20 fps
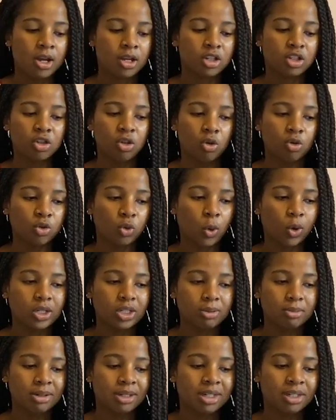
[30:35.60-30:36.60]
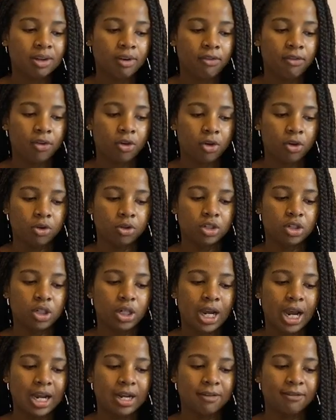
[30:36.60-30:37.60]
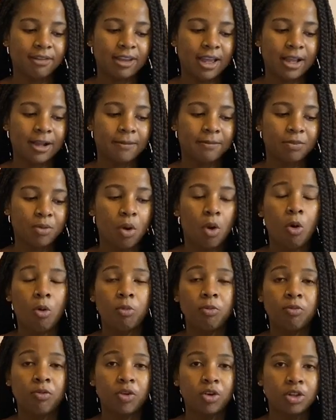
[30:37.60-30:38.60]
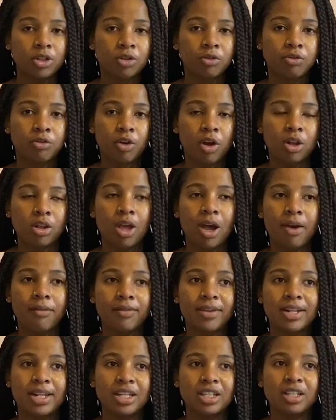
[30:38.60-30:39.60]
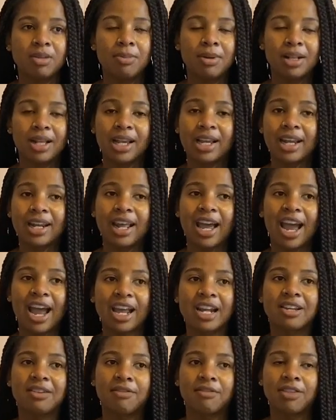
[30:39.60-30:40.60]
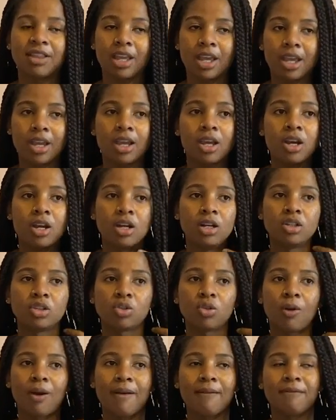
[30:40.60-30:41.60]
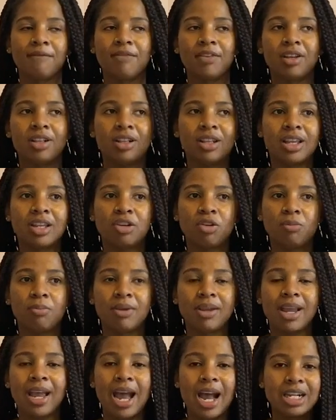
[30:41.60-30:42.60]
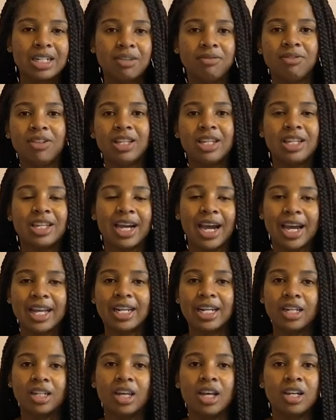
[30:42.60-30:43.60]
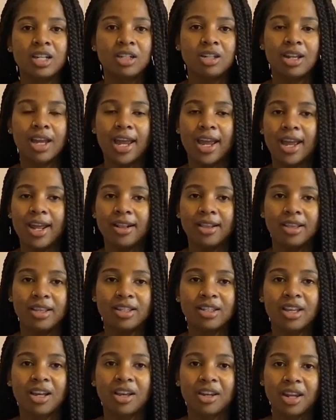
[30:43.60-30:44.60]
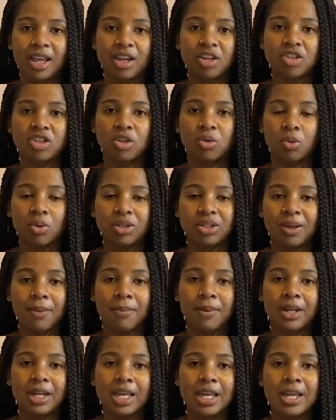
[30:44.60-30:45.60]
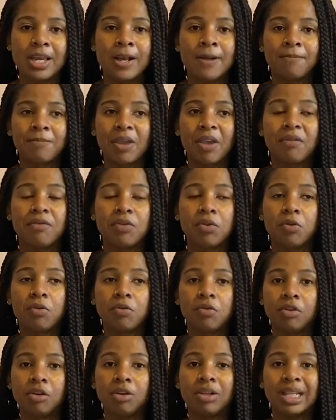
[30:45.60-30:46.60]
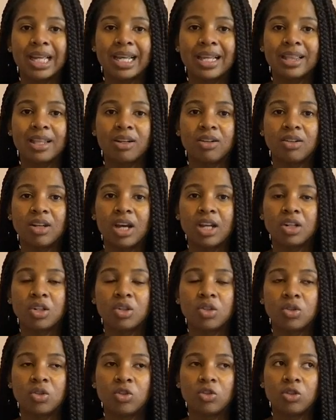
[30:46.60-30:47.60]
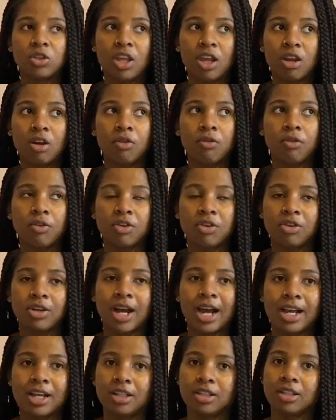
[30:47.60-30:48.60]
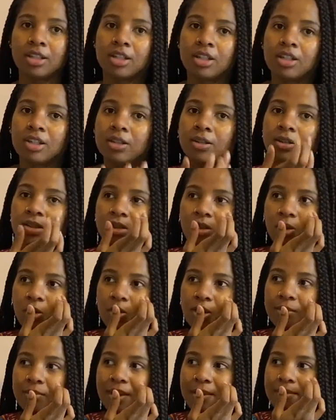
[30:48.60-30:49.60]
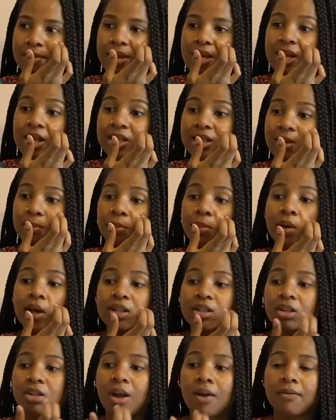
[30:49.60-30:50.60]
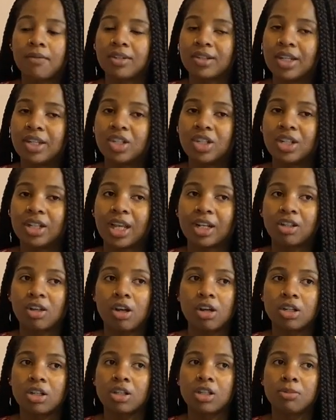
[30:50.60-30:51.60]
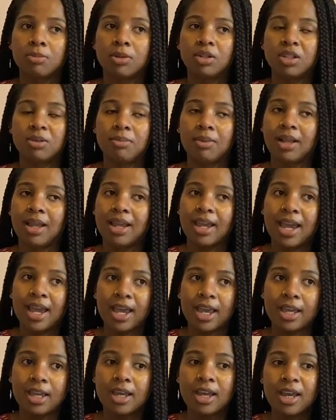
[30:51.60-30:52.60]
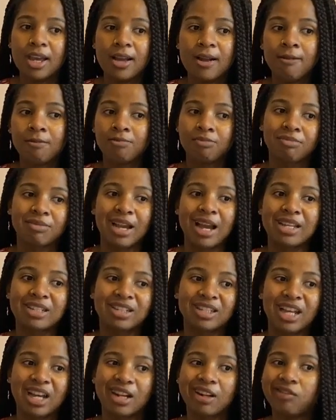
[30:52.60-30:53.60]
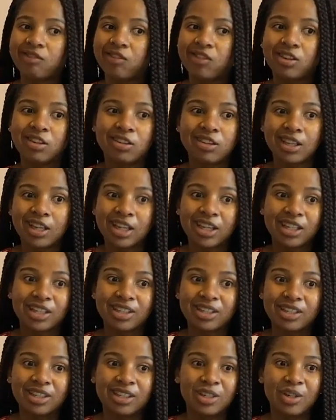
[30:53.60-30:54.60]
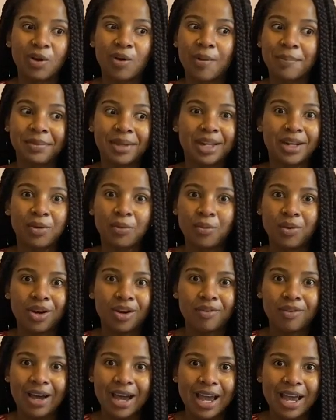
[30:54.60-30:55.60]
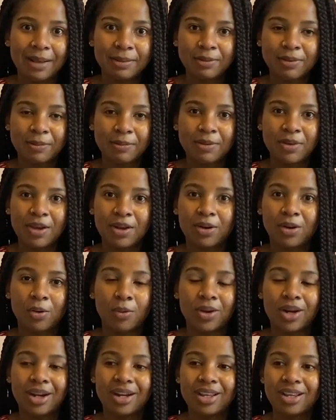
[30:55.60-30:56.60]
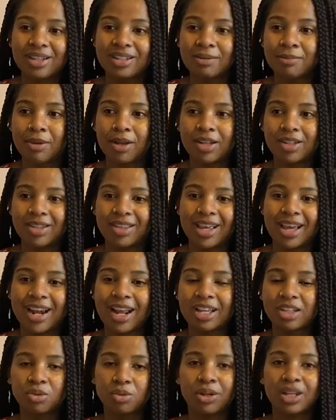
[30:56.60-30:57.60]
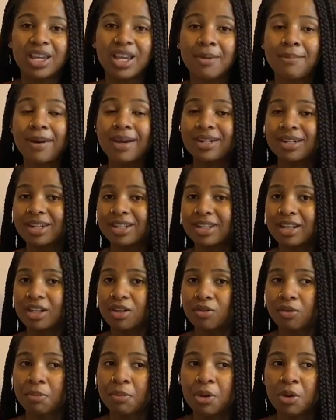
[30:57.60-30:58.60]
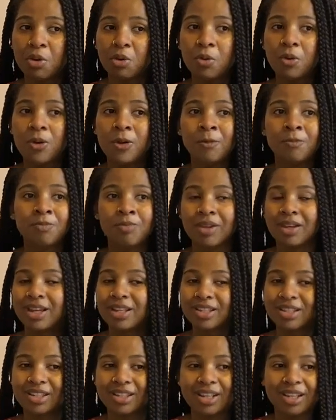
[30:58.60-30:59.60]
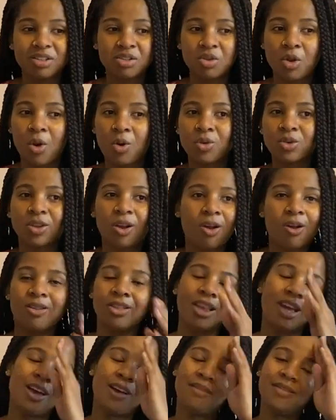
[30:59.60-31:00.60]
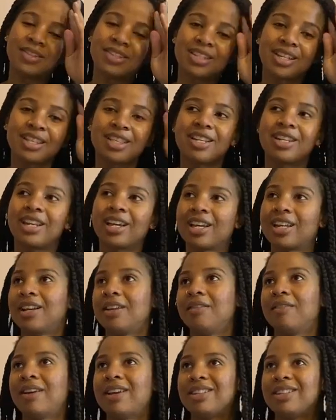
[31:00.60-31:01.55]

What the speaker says: So it's going to be difficult to kind of like hope for it to fall off. It needs to be like an active thing. So I'm feeling like you're being actively guided to end this connection with somebody if you feel like they're not there for your highest good. So it may be as simple as a conversation, like talking to this person and be like, hey, I just kind of feel like, I'm getting weird vibes from you. I don't know what it is. And because of that, I just want to keep my distance from you. It's, it's all love. It's nothing negative.